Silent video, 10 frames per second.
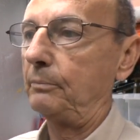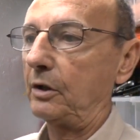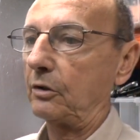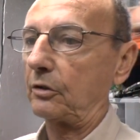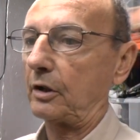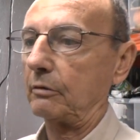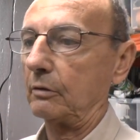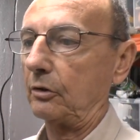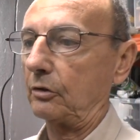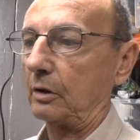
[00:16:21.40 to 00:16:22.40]
because of that
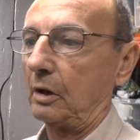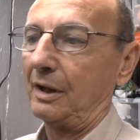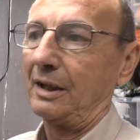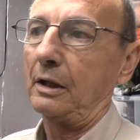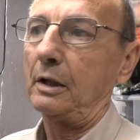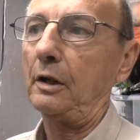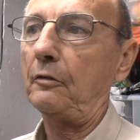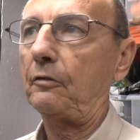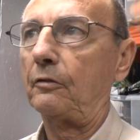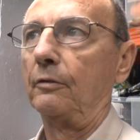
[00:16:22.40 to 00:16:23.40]
reason.
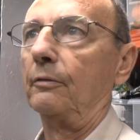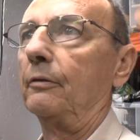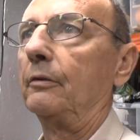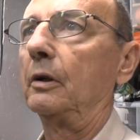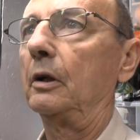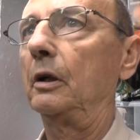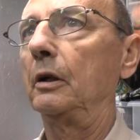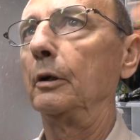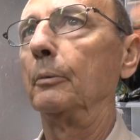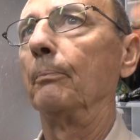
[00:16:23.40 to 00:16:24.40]
If
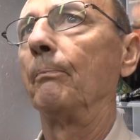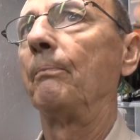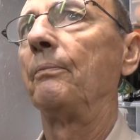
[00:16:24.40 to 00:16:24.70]
the